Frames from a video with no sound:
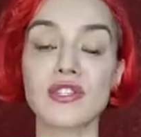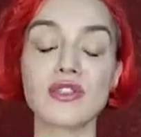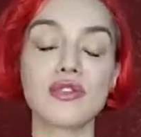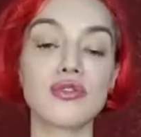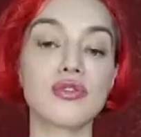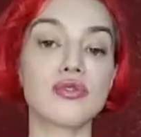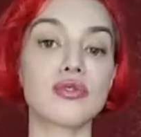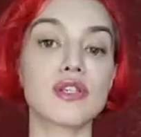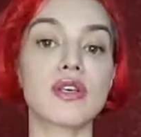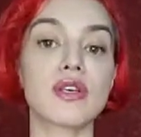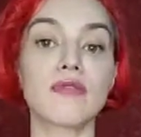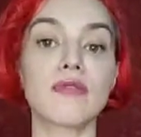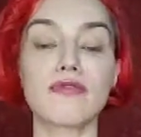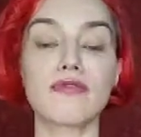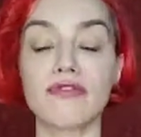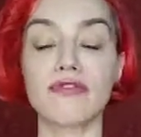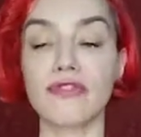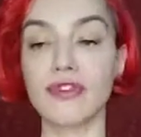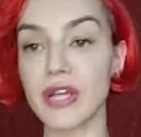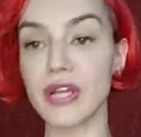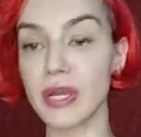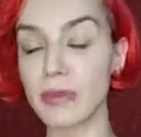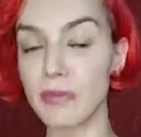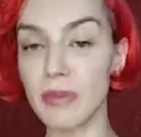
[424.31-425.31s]
do some
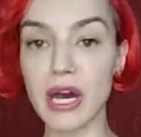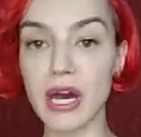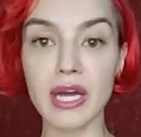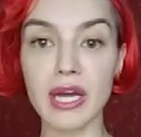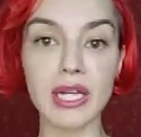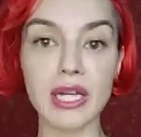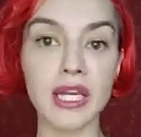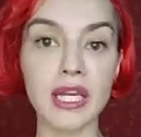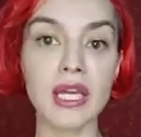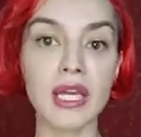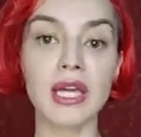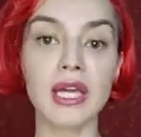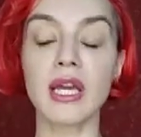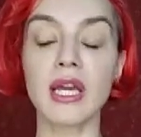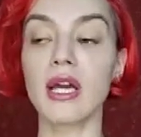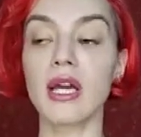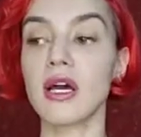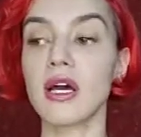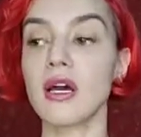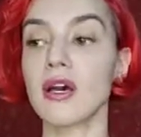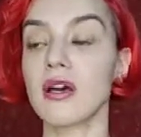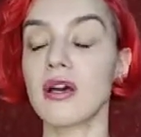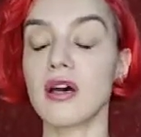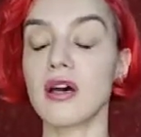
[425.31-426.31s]
free body
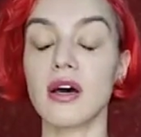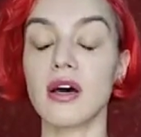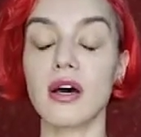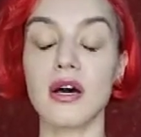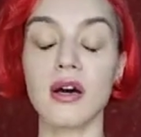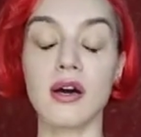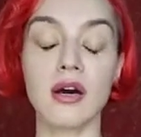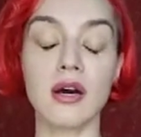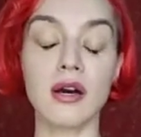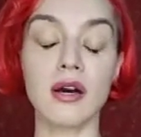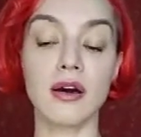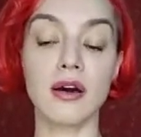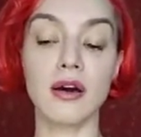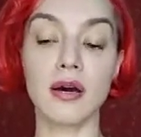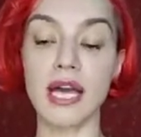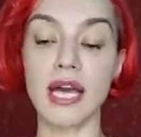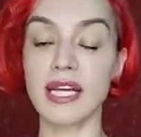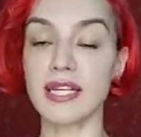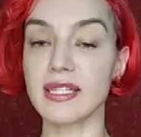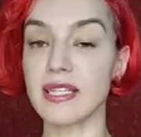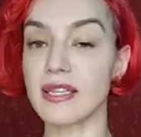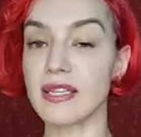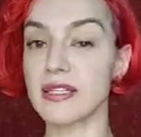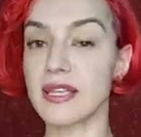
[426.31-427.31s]

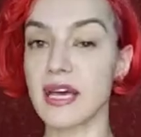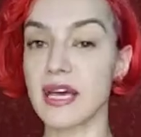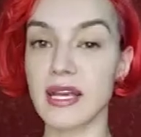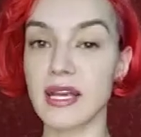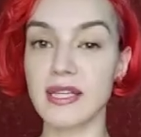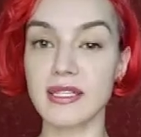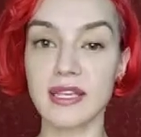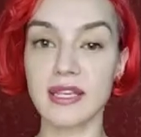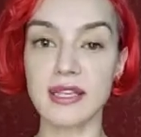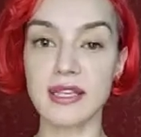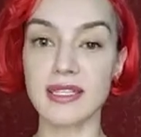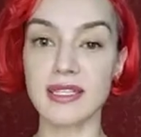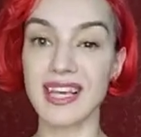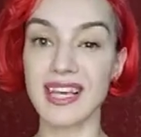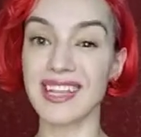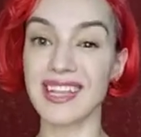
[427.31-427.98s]
exercises,